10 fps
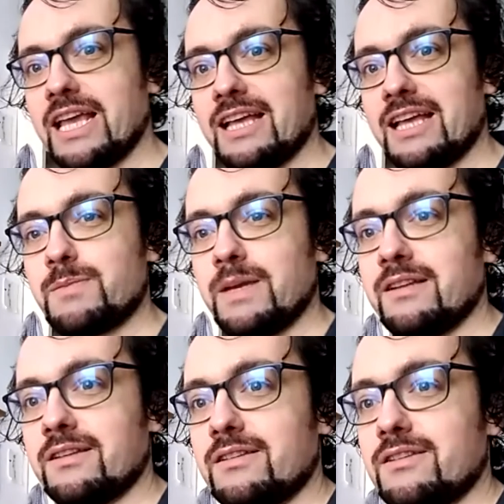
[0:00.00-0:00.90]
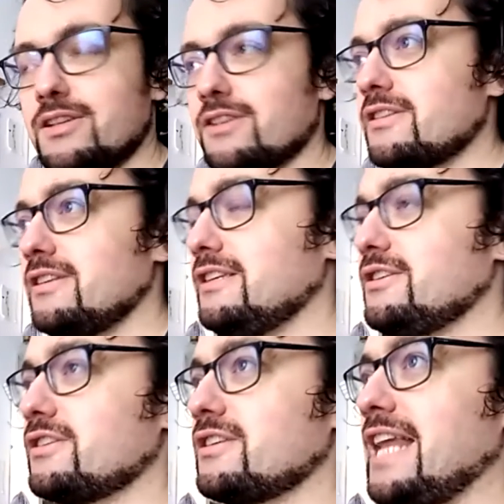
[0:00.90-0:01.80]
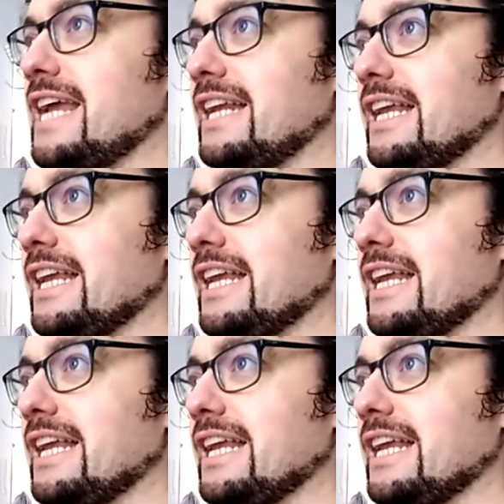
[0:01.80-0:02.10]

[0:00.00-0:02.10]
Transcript: it's been just lately,